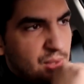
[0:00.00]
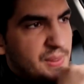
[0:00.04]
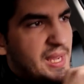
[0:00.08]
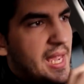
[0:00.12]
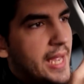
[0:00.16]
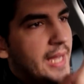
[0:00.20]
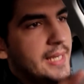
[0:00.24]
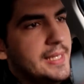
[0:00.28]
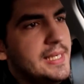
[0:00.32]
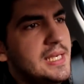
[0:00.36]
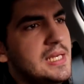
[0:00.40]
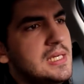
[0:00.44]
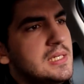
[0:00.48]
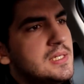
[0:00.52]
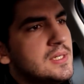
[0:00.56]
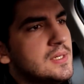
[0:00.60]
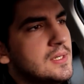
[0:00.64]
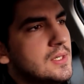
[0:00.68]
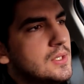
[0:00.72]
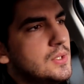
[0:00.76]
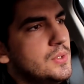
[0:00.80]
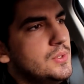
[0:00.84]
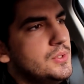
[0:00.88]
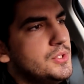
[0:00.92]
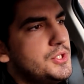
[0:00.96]
yeah, in
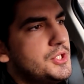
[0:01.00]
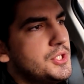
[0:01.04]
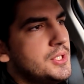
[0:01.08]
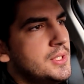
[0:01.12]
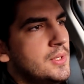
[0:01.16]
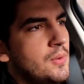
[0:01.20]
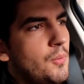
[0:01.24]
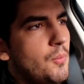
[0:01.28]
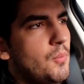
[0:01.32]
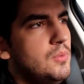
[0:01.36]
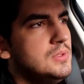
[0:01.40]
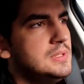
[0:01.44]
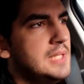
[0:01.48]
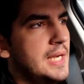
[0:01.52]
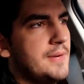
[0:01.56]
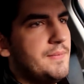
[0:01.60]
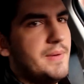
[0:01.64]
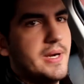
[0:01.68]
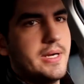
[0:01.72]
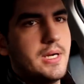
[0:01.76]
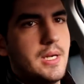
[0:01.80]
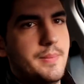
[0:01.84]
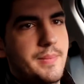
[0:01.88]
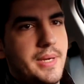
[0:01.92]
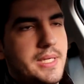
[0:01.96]
conclusion, would I
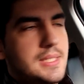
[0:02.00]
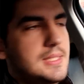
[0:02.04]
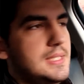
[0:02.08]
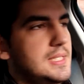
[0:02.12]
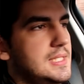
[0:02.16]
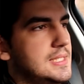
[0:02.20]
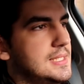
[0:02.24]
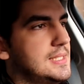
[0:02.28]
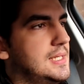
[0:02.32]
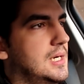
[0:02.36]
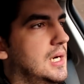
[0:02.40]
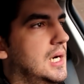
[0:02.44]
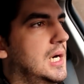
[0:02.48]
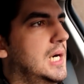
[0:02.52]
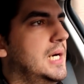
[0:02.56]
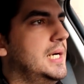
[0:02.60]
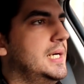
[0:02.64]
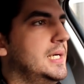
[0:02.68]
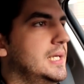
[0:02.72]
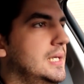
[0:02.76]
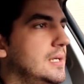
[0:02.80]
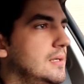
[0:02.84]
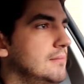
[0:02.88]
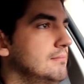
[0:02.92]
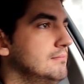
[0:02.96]
recommend this
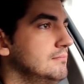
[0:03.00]
car?